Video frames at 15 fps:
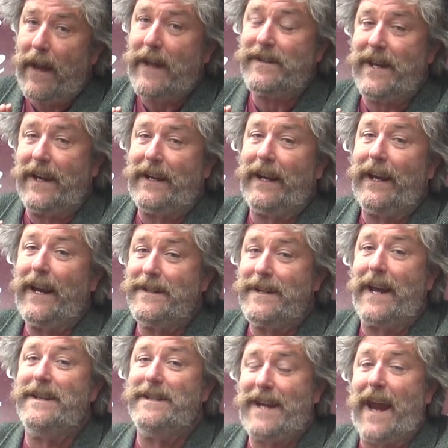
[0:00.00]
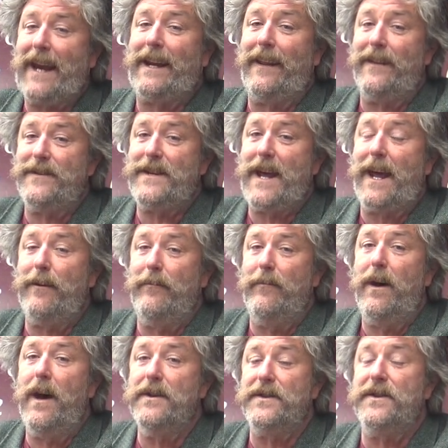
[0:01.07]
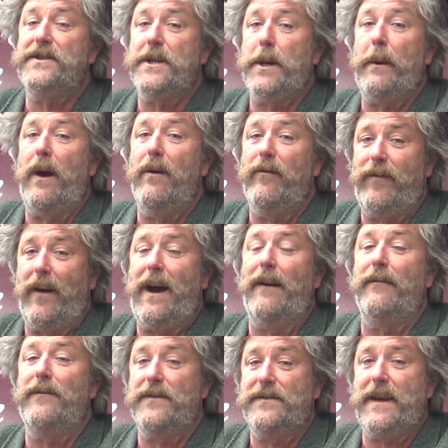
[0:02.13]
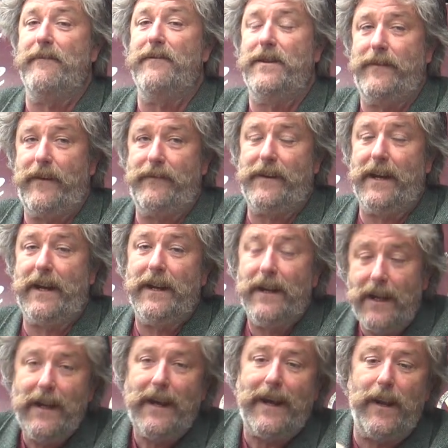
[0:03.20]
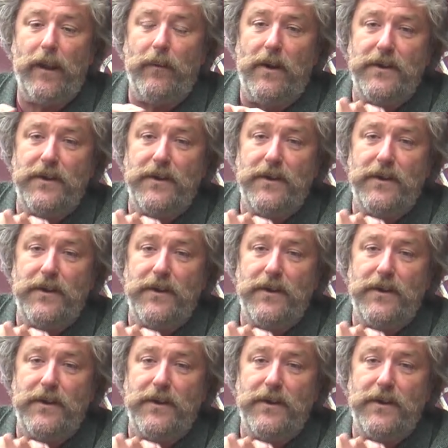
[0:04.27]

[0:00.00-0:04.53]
basically is exactly the same as a two oh five seventy fifteen. In other